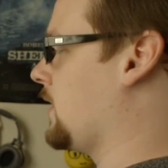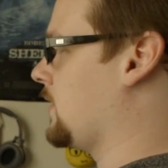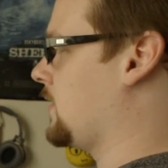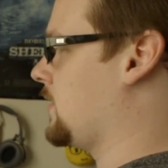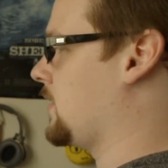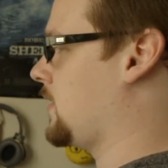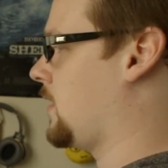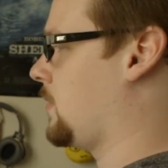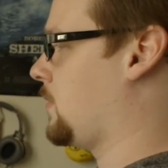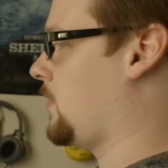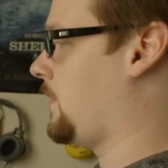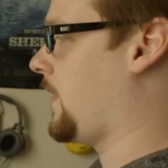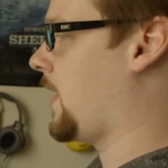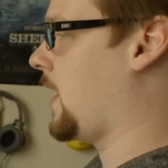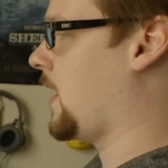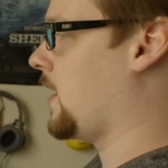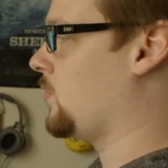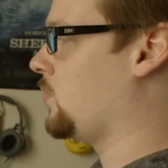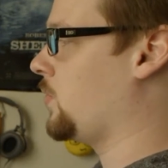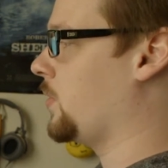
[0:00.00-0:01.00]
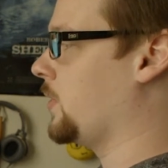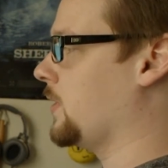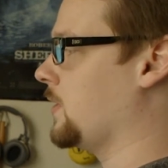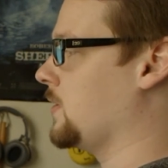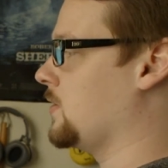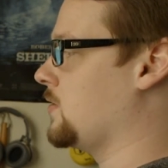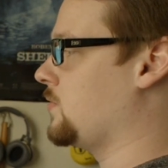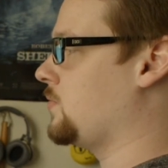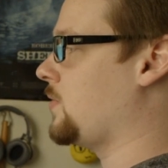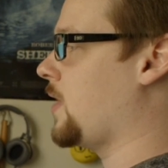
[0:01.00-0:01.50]
it. If I had
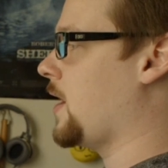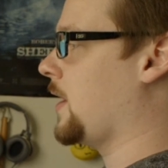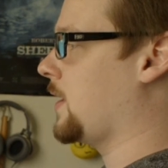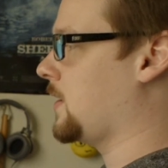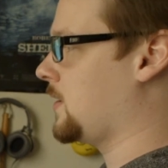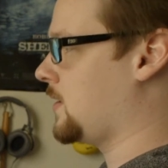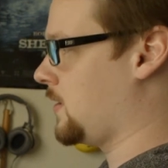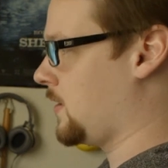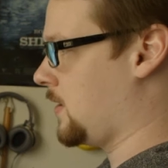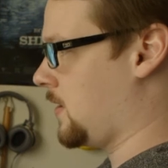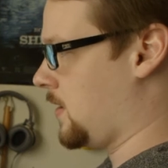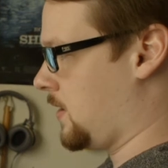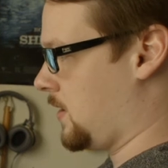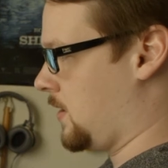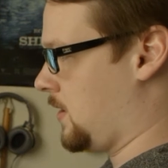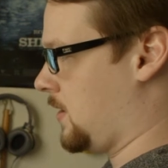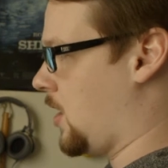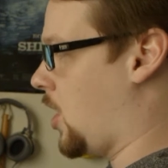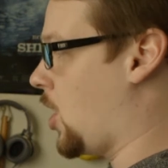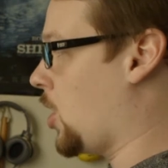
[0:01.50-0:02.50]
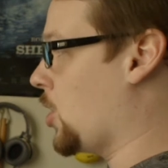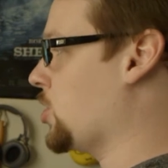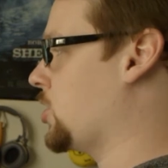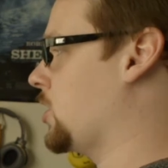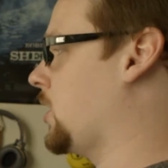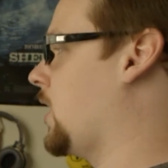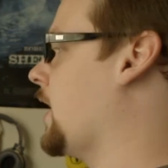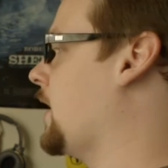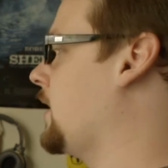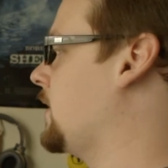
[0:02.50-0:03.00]
really direct,
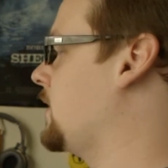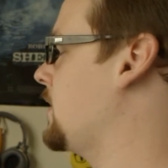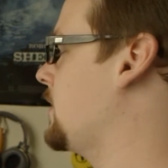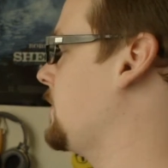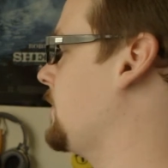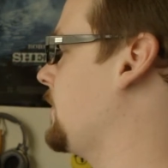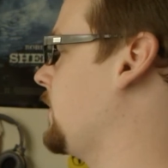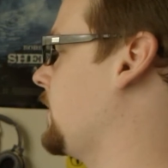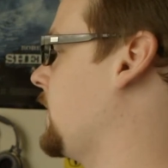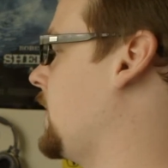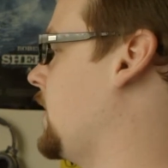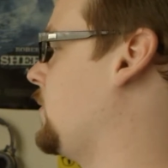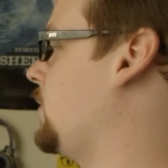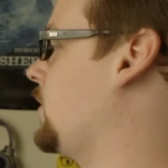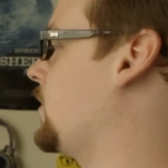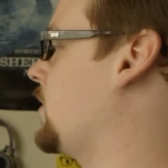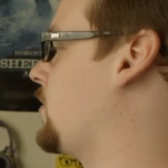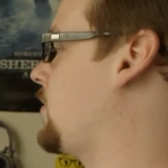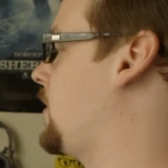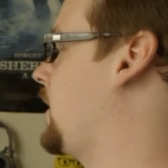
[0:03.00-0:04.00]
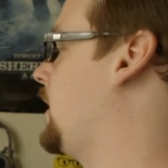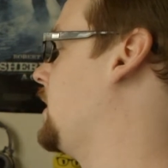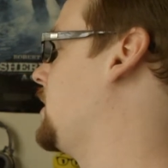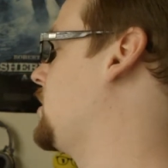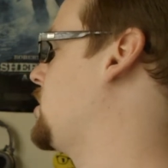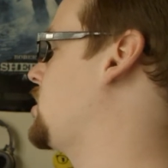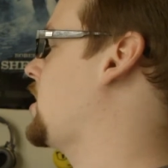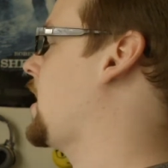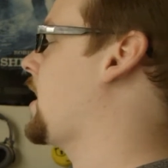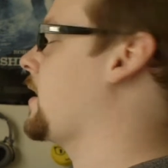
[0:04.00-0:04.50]
harsh light, it would create
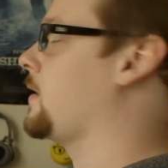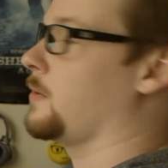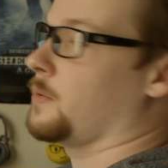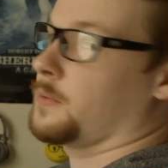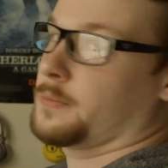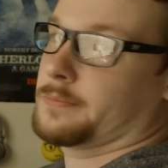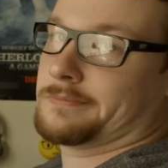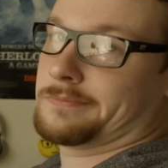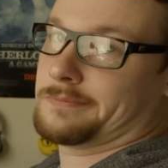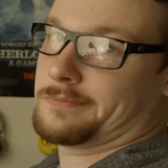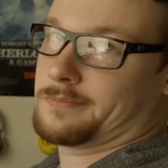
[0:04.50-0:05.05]
a shadow